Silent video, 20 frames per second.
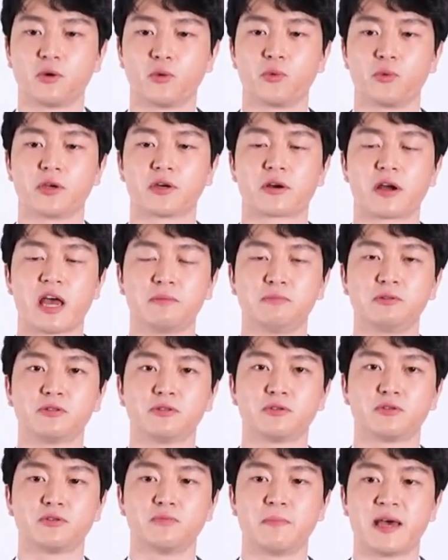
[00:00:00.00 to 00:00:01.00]
we are able
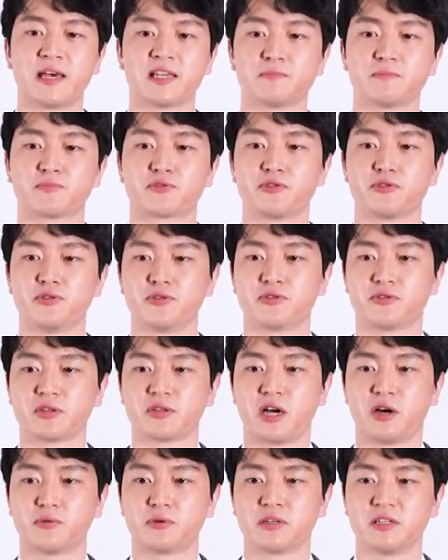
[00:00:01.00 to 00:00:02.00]
to mass produce
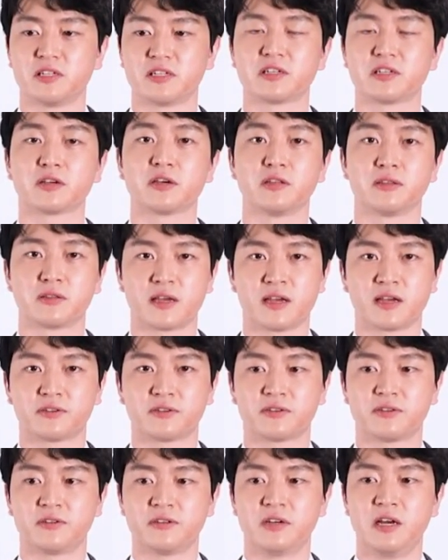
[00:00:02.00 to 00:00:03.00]
our DC
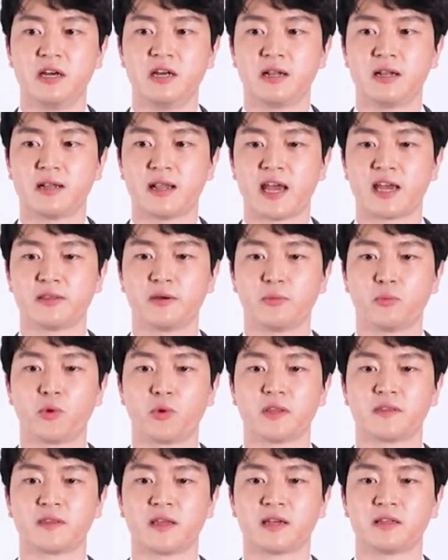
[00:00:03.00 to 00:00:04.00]
contactor lineup
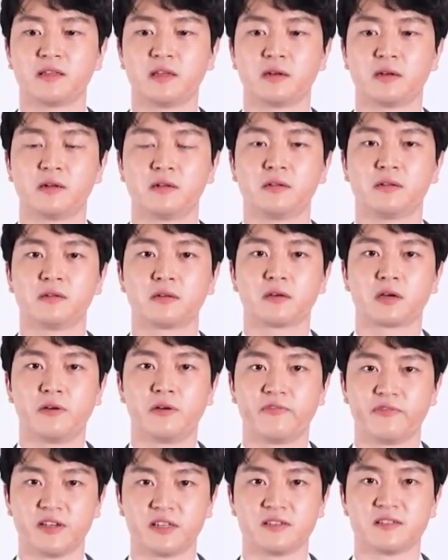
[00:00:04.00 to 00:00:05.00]
with technical
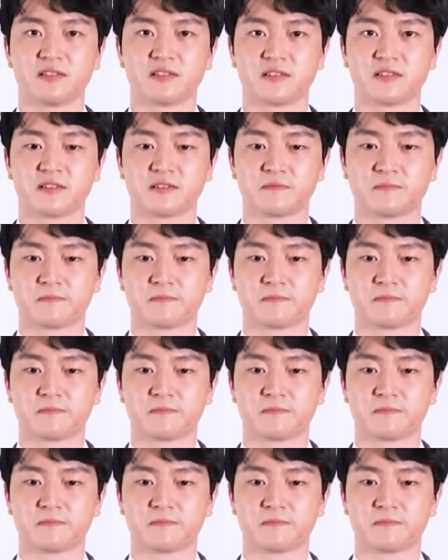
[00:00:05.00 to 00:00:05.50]
confidence.